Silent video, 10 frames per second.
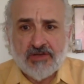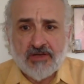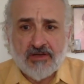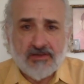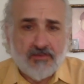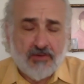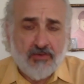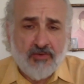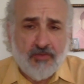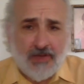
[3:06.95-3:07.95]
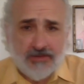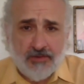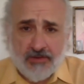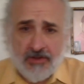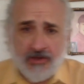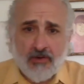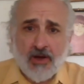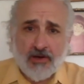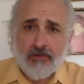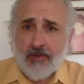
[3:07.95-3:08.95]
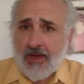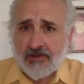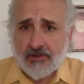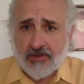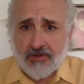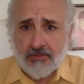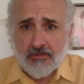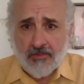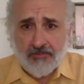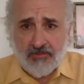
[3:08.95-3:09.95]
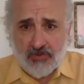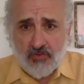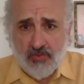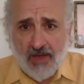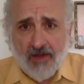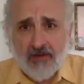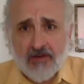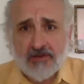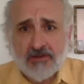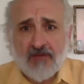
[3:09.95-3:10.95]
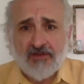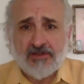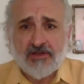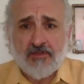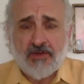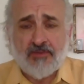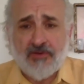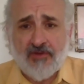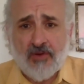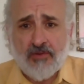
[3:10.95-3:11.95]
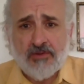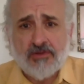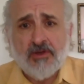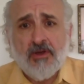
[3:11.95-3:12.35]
That doesn't preclude the possibility that Iran could actually do that. It's obviously been provoked.